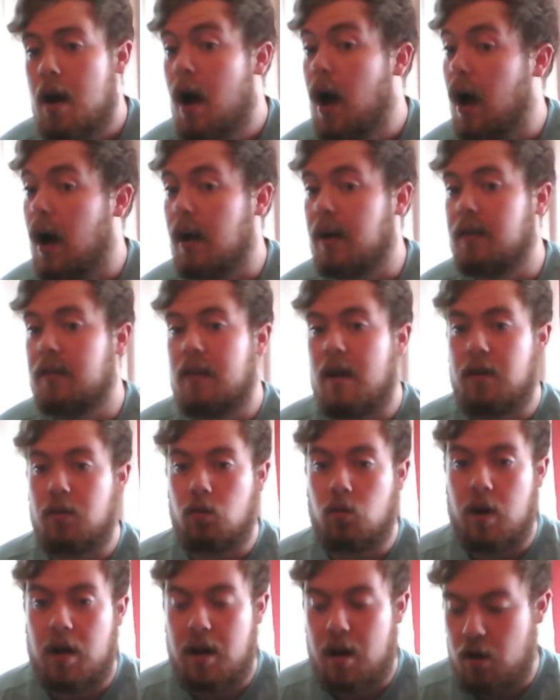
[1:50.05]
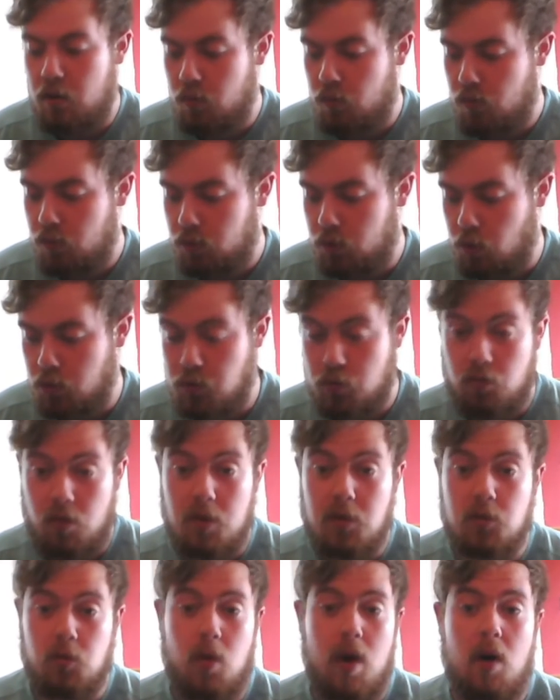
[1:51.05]
and Dango again and goes and
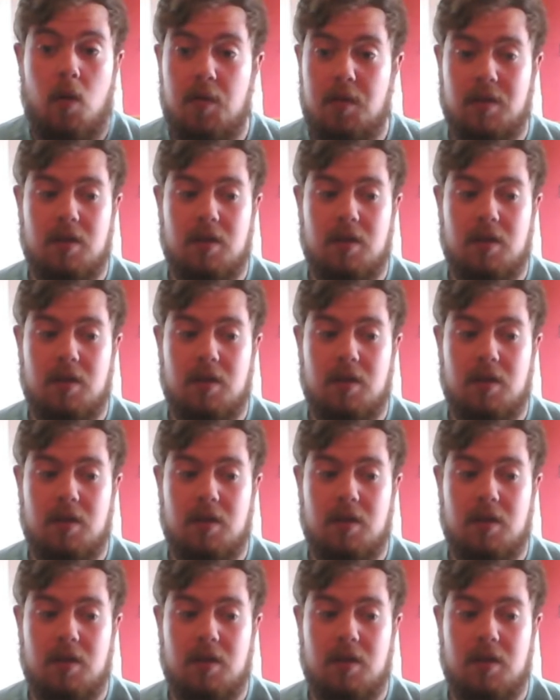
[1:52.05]
runs well with